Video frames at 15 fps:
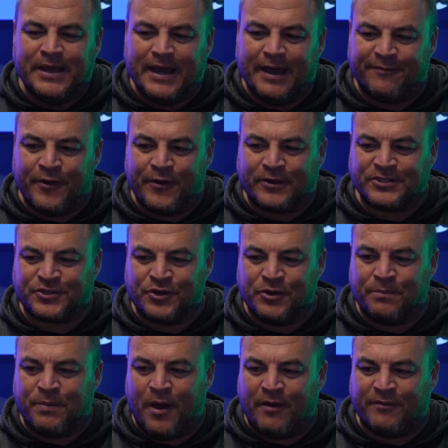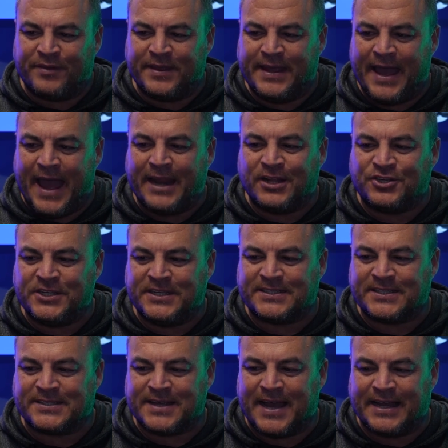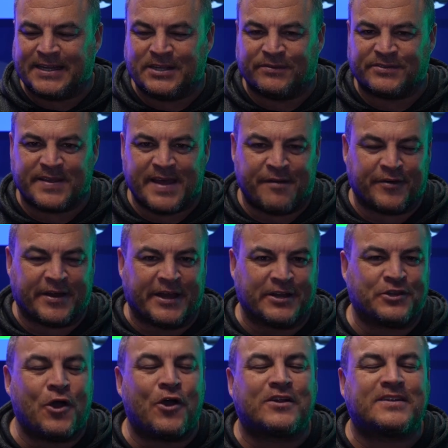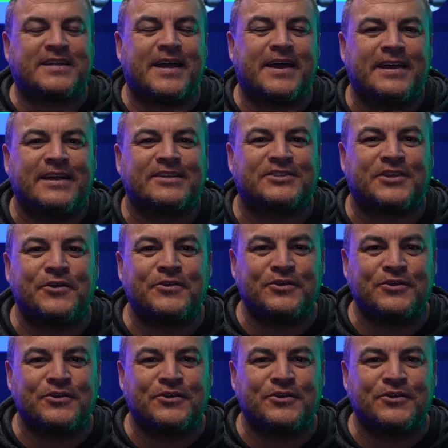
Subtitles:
a focus group of the Allergy Society of South Africa. Doctor, so